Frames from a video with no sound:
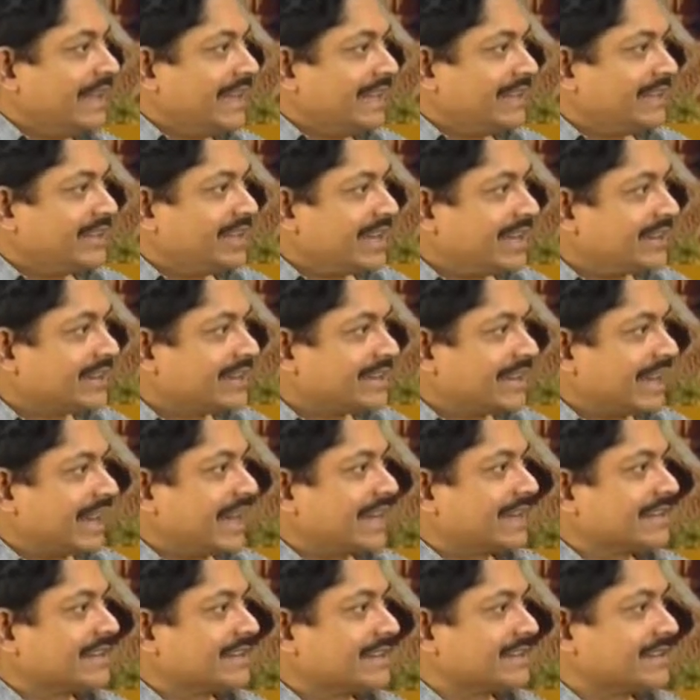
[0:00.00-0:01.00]
They are the
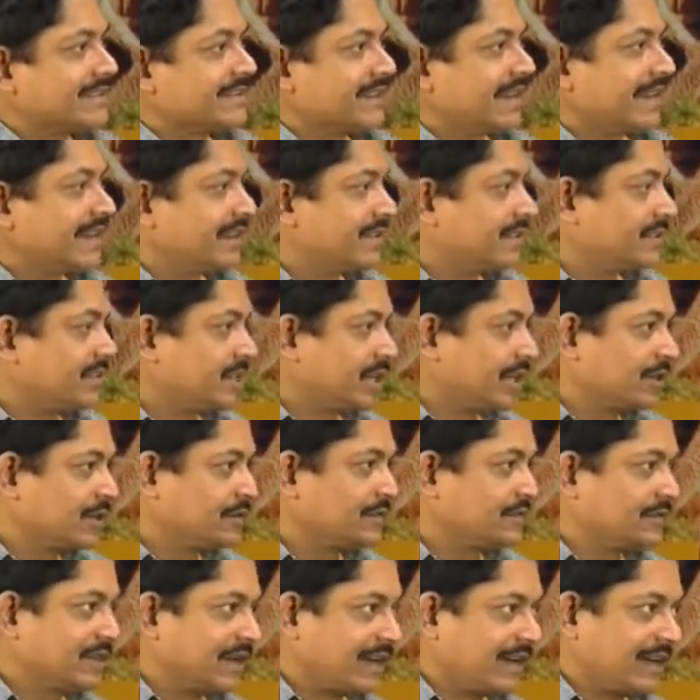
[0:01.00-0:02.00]
characters like
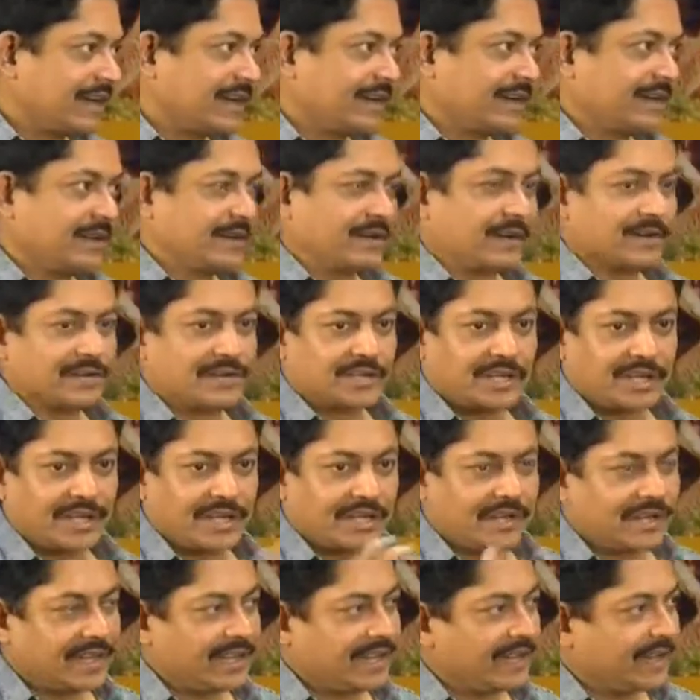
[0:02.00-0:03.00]
Shagufta or
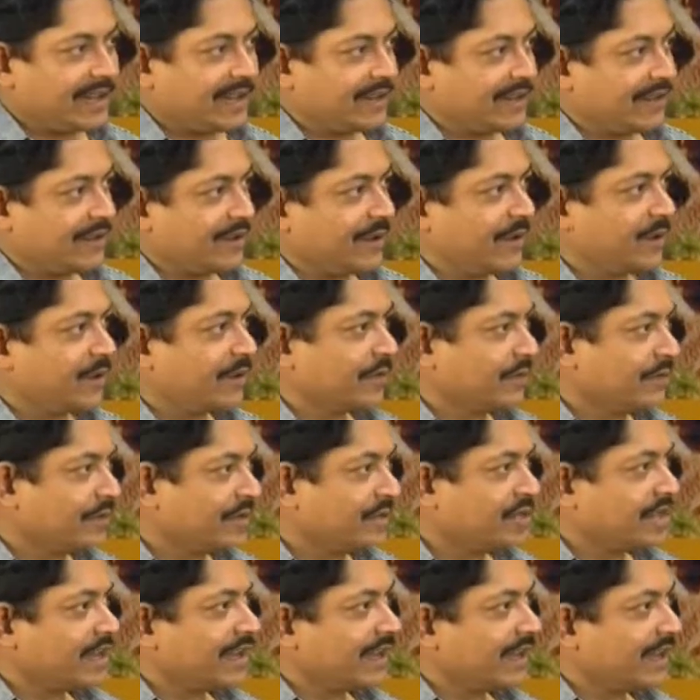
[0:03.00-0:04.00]
Shirin or
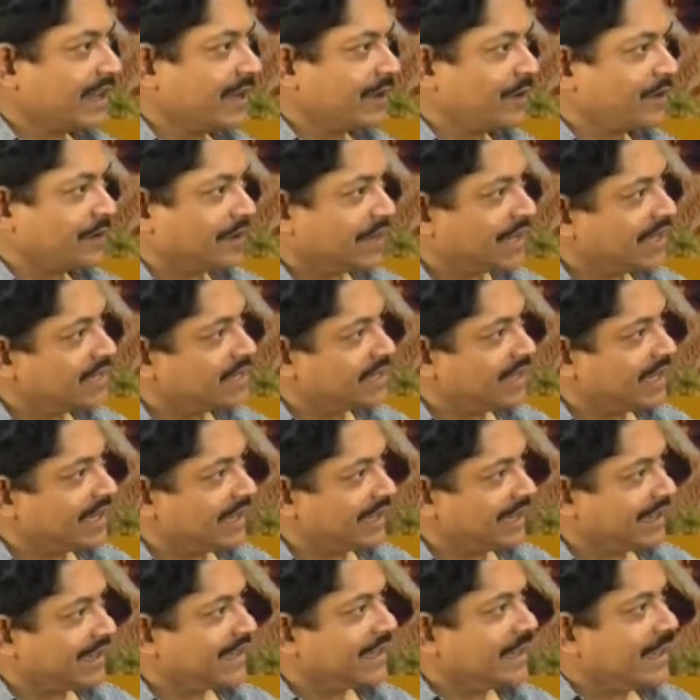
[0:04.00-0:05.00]
Vijay or
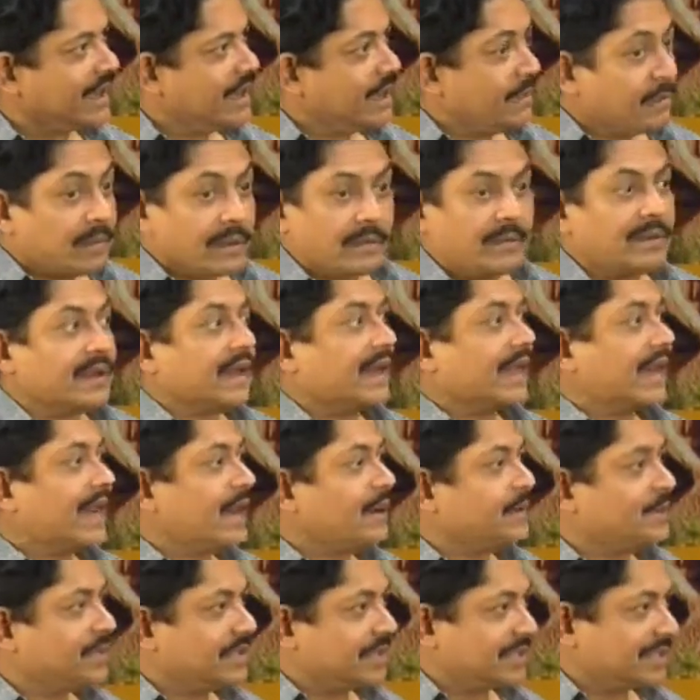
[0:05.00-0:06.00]
Ajay, people
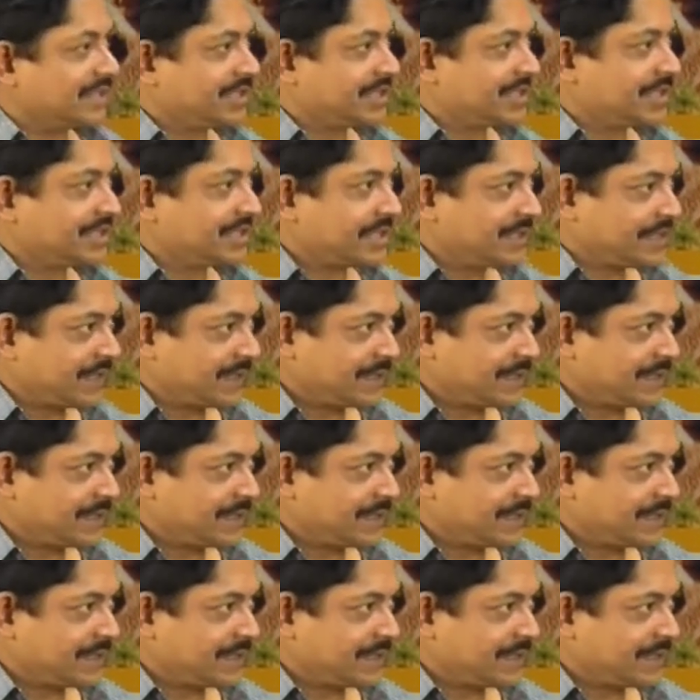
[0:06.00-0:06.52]
around us